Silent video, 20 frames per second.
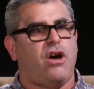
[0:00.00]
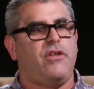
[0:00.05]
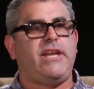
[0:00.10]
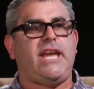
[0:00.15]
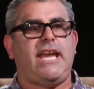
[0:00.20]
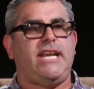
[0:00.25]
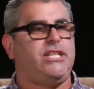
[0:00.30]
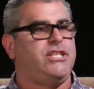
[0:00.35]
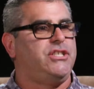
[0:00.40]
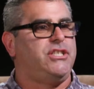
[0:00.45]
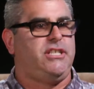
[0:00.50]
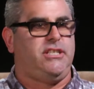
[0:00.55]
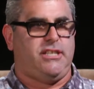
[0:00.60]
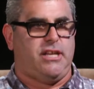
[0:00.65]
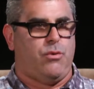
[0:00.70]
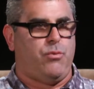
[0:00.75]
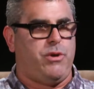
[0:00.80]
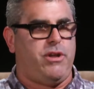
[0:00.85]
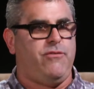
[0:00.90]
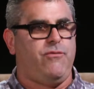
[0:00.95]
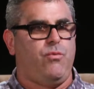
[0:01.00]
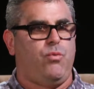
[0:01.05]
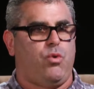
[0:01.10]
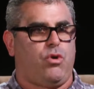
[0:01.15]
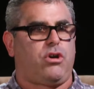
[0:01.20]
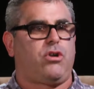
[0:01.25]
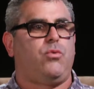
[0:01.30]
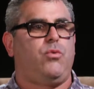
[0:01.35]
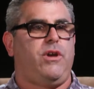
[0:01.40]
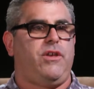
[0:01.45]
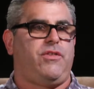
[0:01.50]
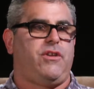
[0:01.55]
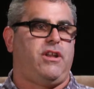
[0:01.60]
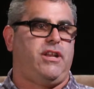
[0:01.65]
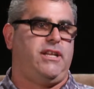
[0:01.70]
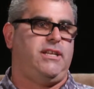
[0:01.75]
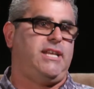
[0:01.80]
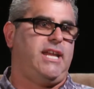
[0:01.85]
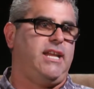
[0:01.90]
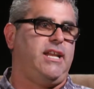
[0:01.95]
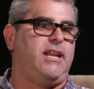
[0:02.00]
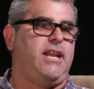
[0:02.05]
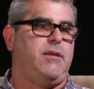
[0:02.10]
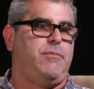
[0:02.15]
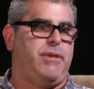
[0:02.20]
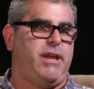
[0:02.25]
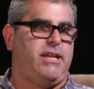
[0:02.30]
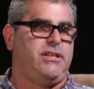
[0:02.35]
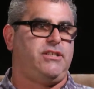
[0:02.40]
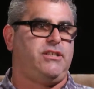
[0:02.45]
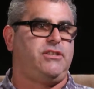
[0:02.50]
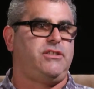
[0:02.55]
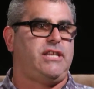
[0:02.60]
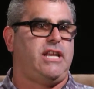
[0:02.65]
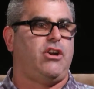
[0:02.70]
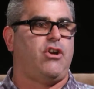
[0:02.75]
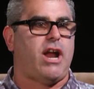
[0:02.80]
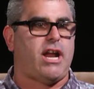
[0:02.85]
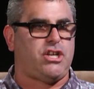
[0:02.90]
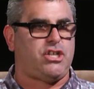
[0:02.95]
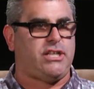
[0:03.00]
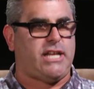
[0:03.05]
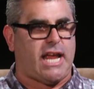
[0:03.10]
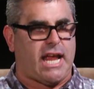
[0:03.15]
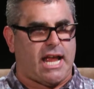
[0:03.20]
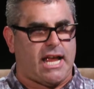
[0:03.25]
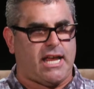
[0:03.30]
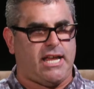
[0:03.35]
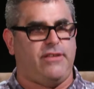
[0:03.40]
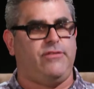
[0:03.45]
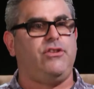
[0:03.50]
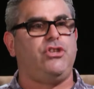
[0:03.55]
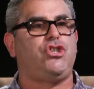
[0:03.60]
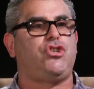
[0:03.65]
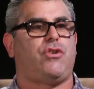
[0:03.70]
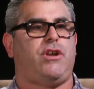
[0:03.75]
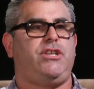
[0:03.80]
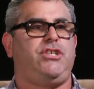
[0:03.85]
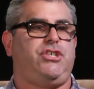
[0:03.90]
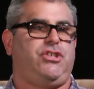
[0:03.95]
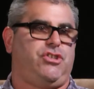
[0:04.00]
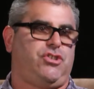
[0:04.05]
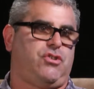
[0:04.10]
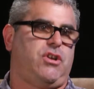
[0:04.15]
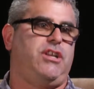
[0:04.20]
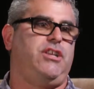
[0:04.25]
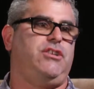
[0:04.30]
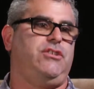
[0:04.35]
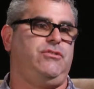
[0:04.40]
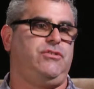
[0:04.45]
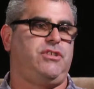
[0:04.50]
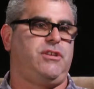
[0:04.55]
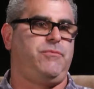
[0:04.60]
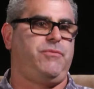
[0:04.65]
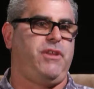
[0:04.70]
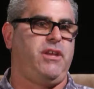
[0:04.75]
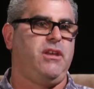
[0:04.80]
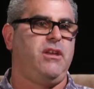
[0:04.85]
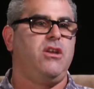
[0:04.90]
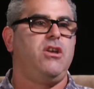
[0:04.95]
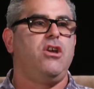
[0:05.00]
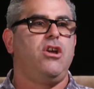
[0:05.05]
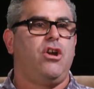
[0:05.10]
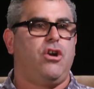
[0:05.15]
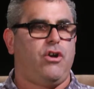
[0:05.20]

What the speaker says: all the agencies that we work with on a day-to-day basis that are actually in the trenches trying to do something